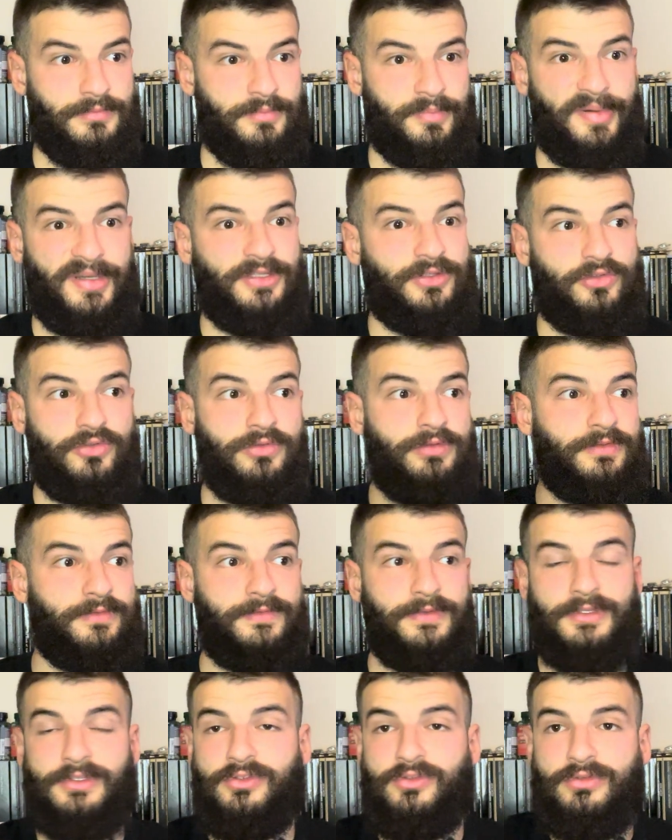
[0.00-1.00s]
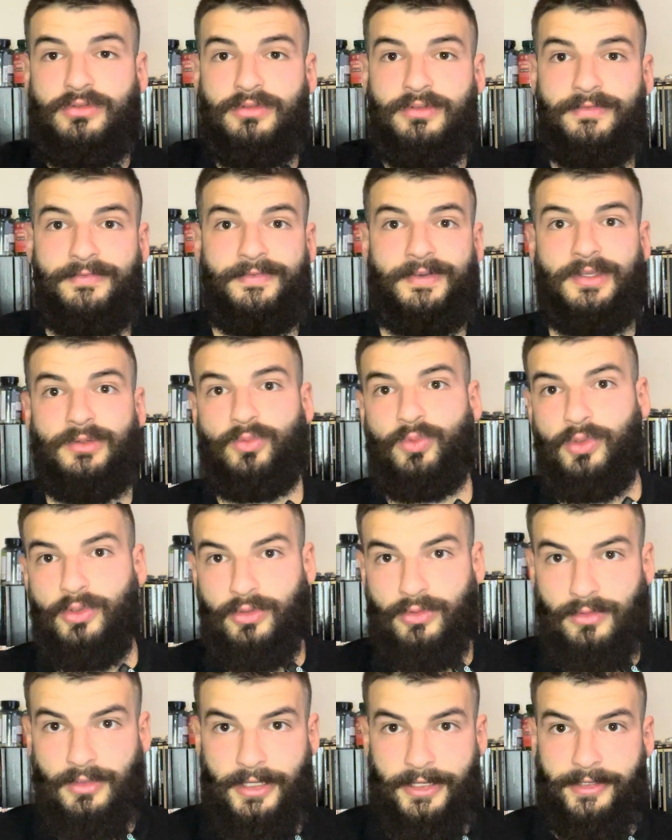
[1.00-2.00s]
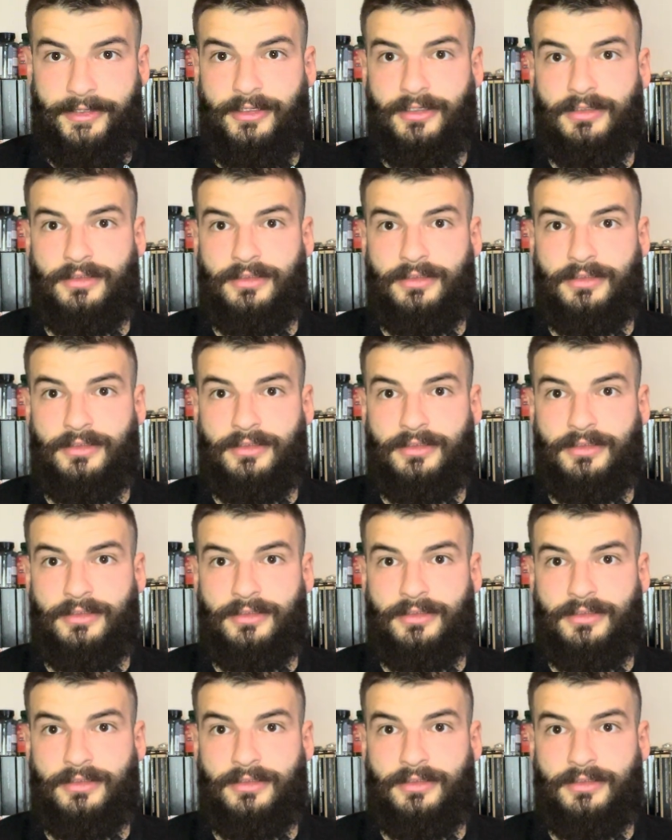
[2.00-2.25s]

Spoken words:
By doing things, you're gonna find what you like.